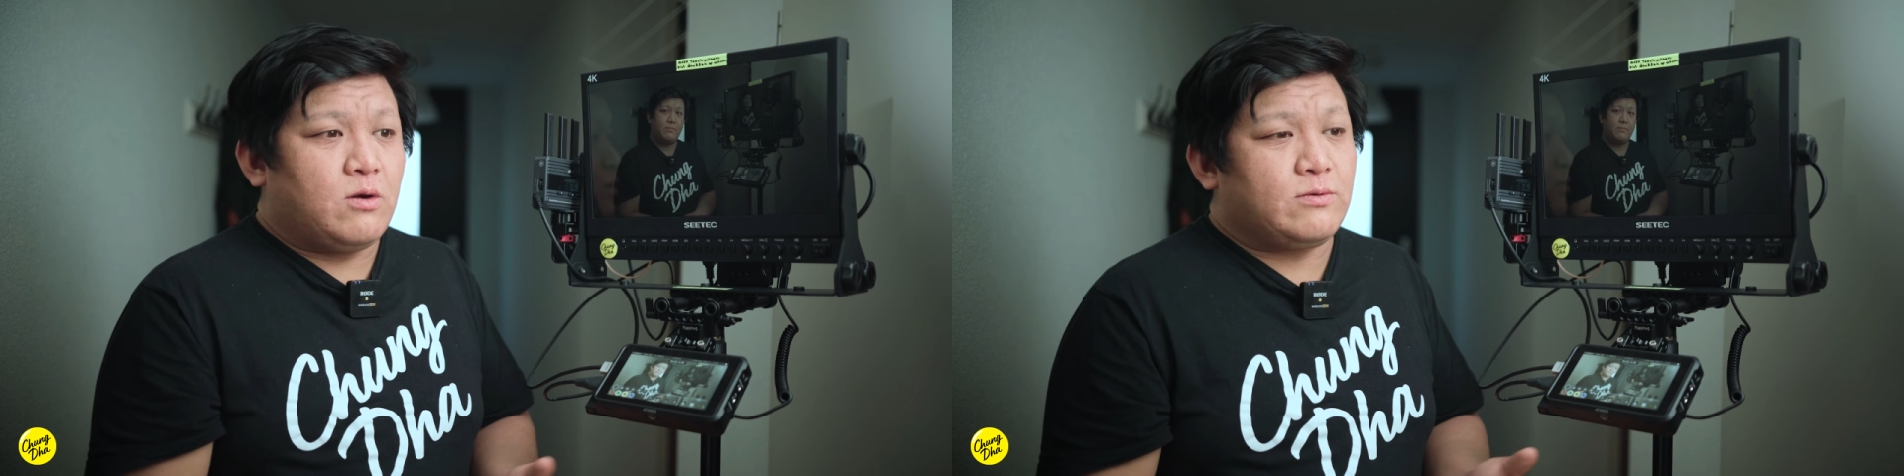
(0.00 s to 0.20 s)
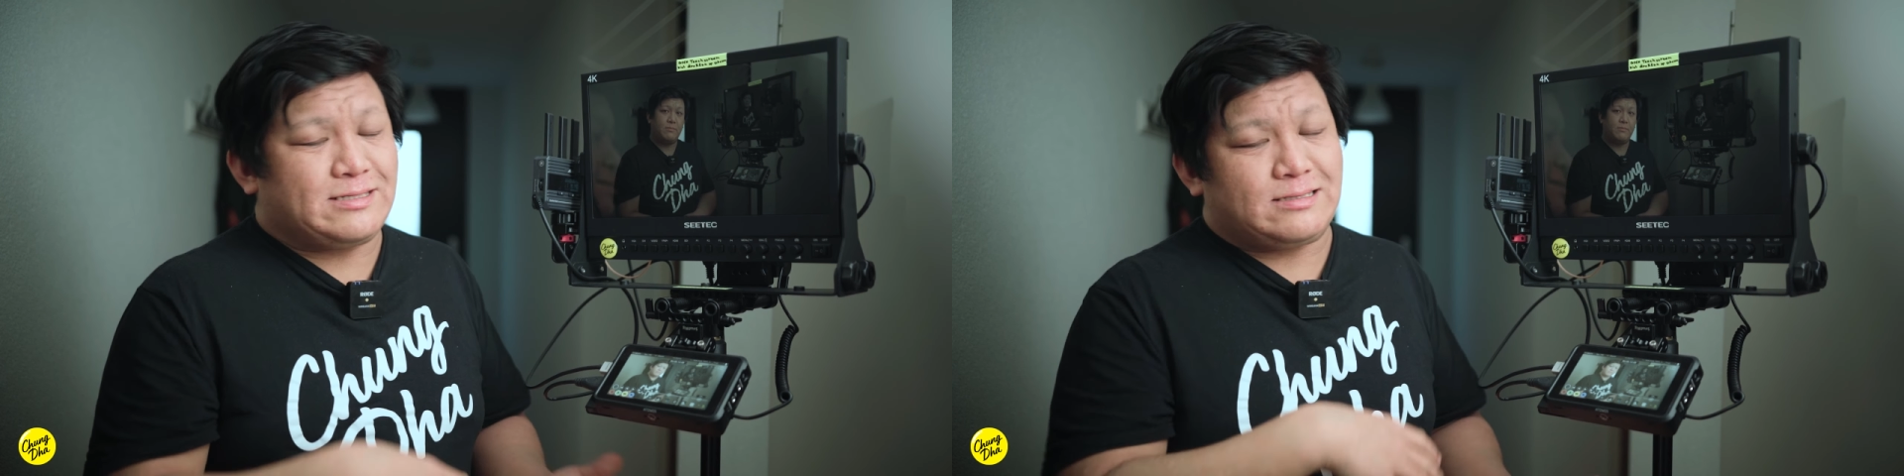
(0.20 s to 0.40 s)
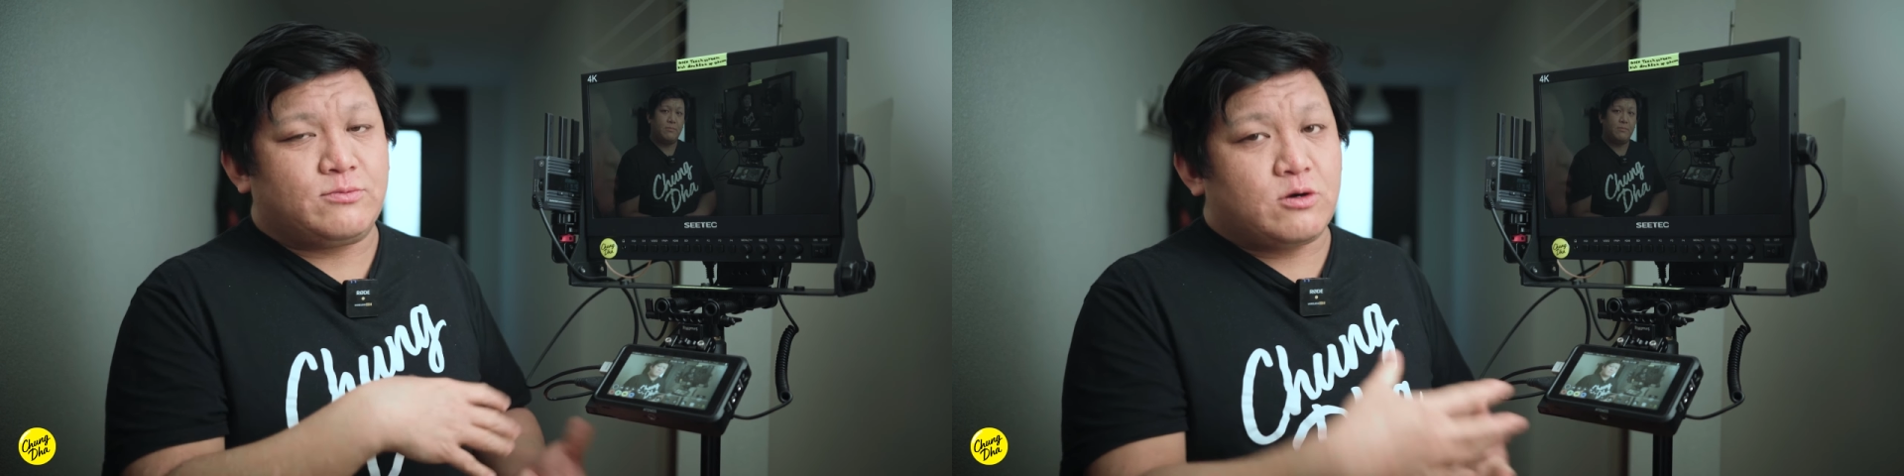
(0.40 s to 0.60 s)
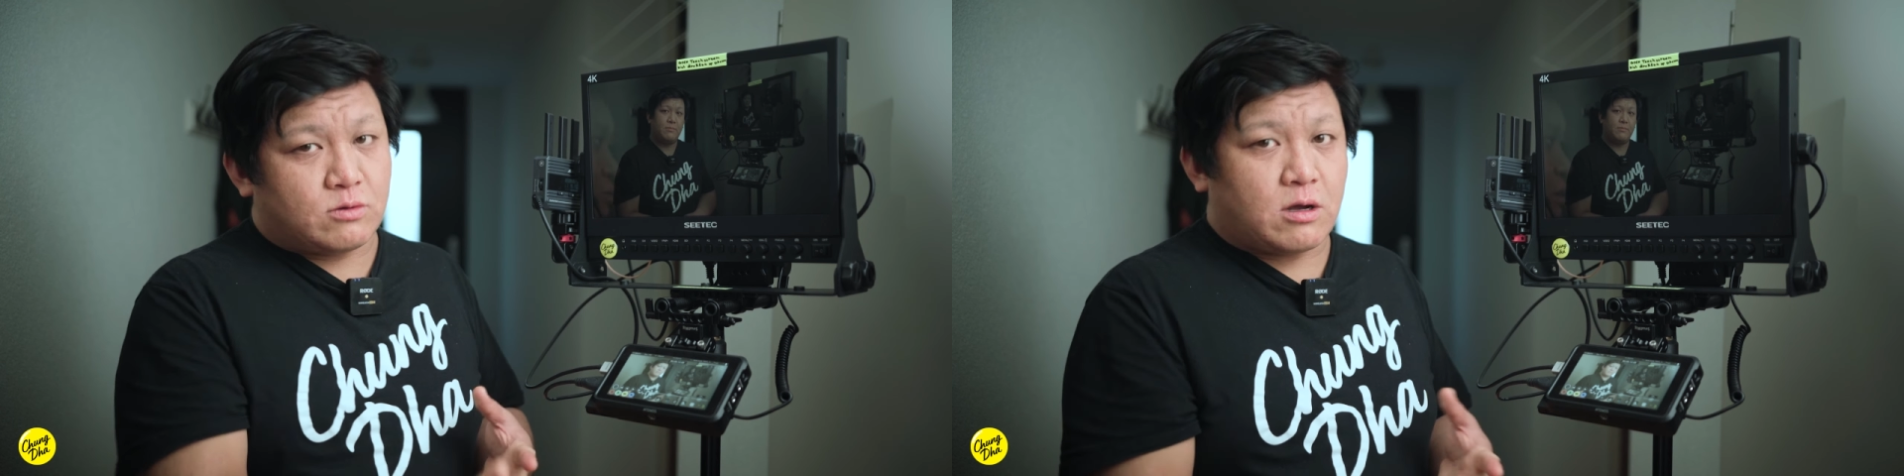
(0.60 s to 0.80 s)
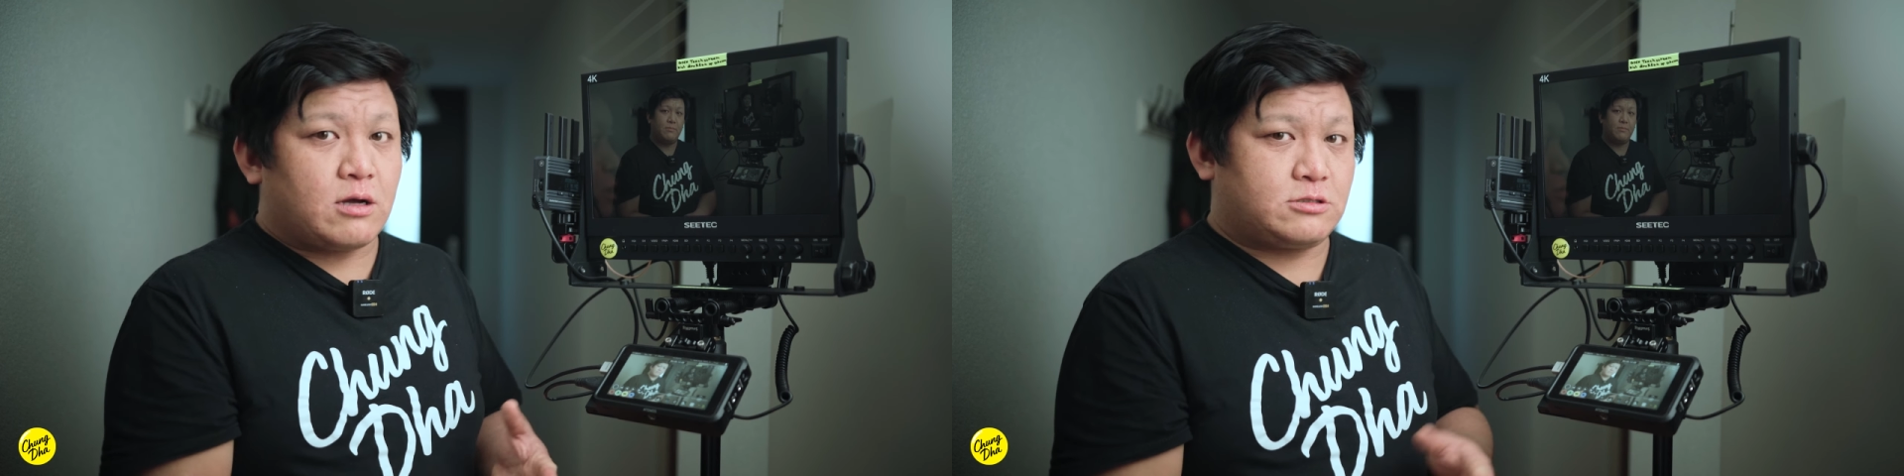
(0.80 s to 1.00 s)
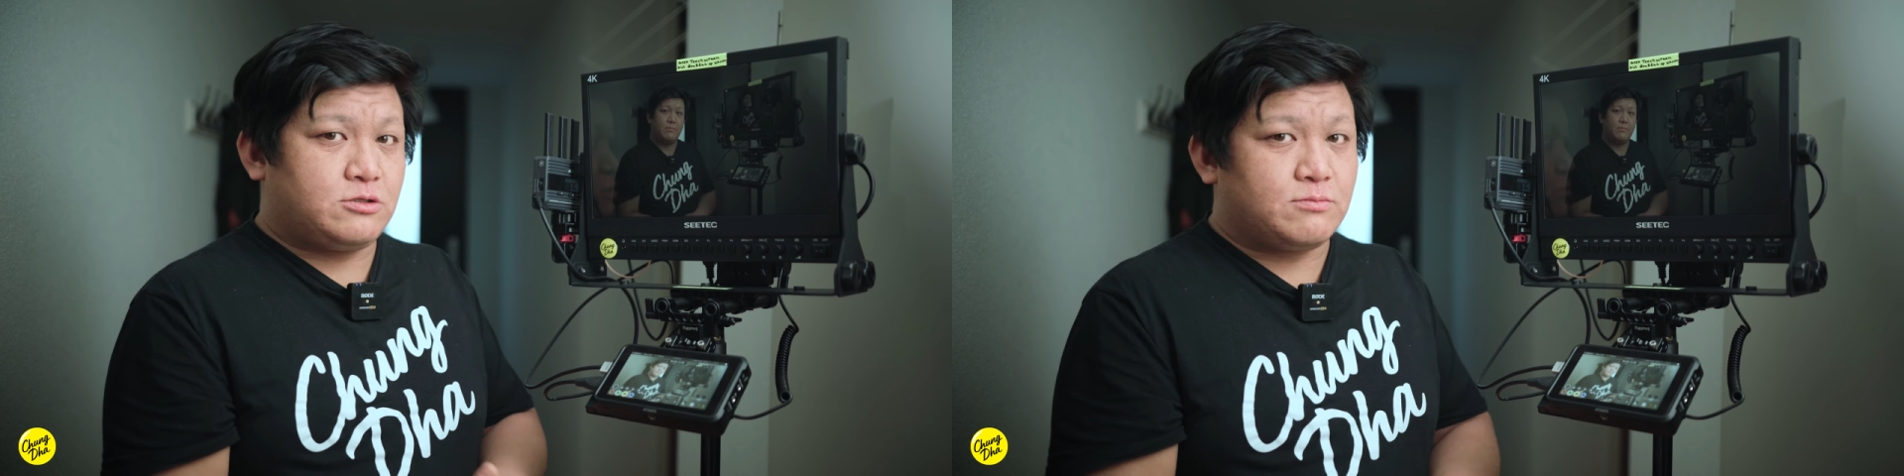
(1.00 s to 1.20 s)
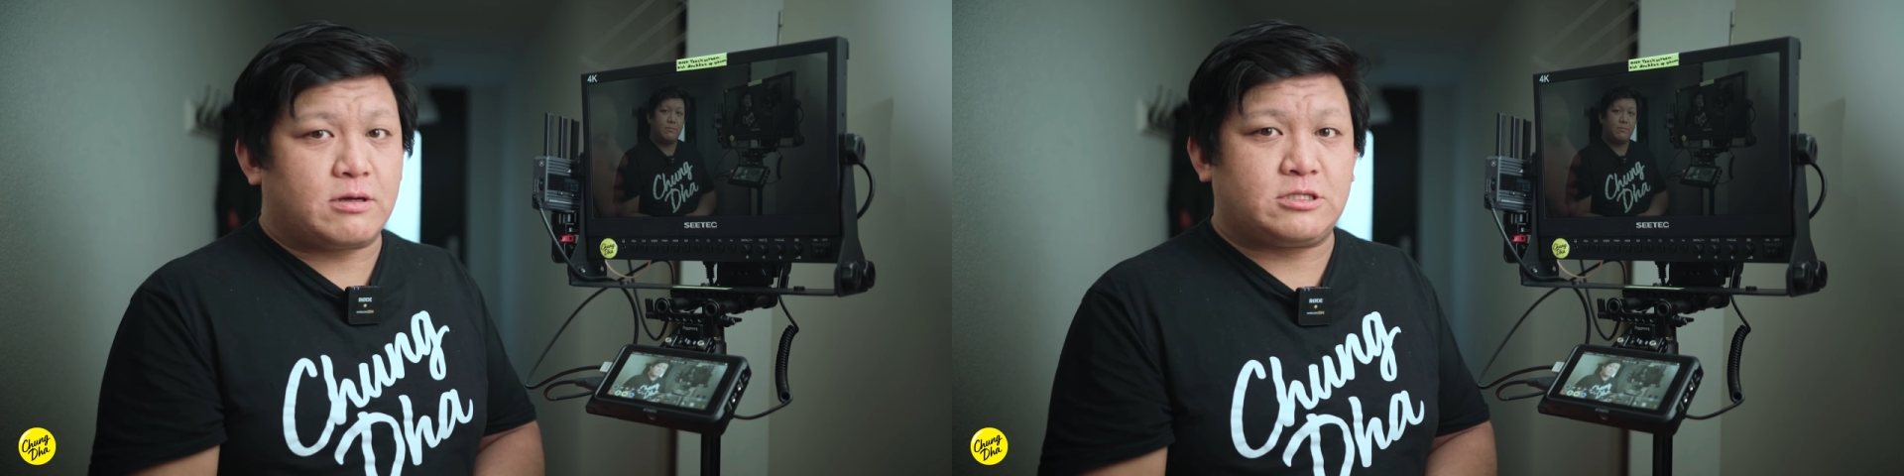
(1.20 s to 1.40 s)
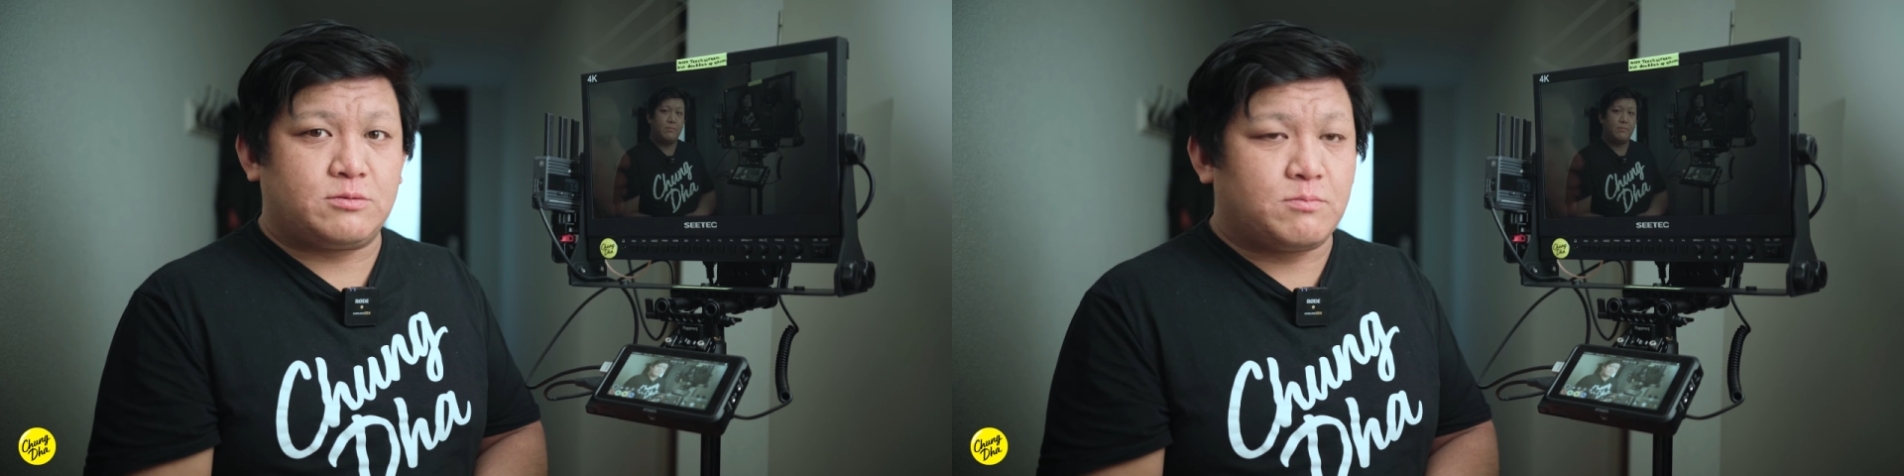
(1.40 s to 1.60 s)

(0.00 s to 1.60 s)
which will cost you much